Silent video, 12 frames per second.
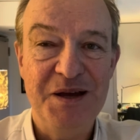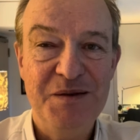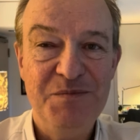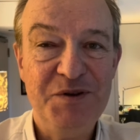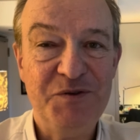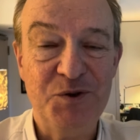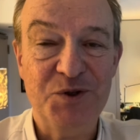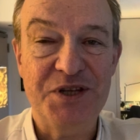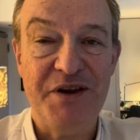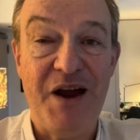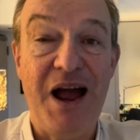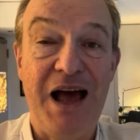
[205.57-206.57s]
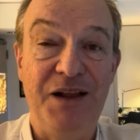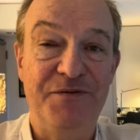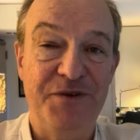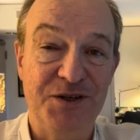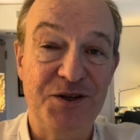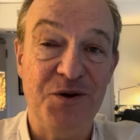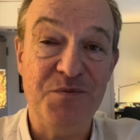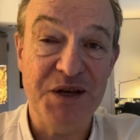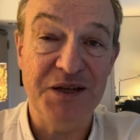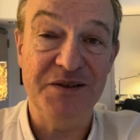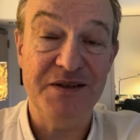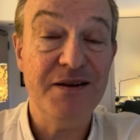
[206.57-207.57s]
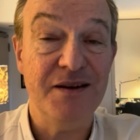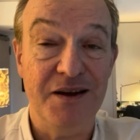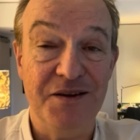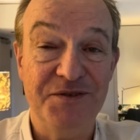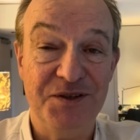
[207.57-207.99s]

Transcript: But of course there are al fresco meals and laughter